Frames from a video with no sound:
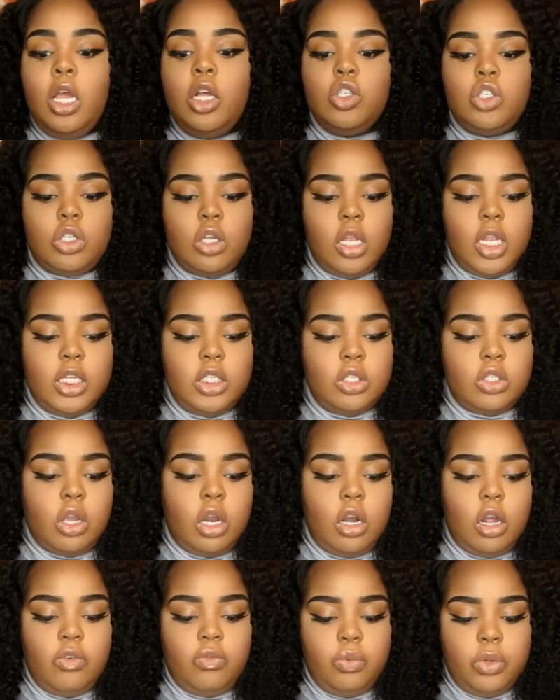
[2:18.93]
so let's
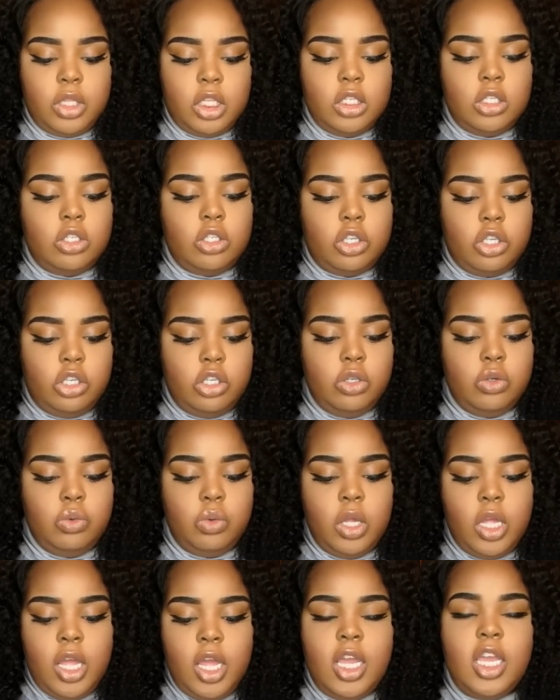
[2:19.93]
start off with this
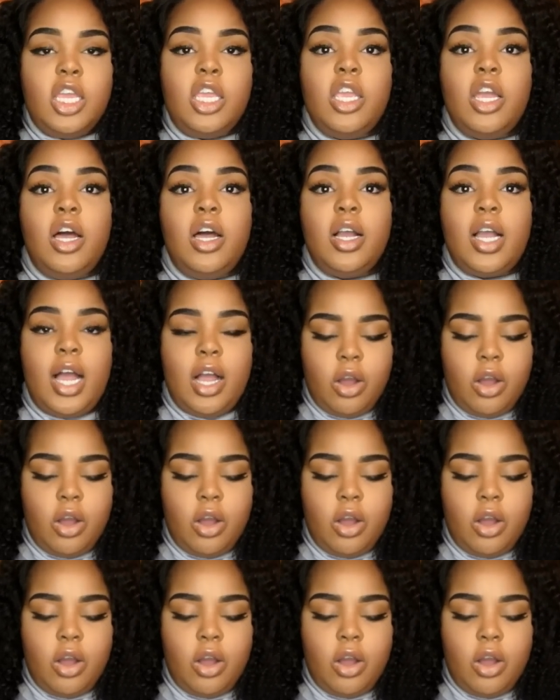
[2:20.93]
cute young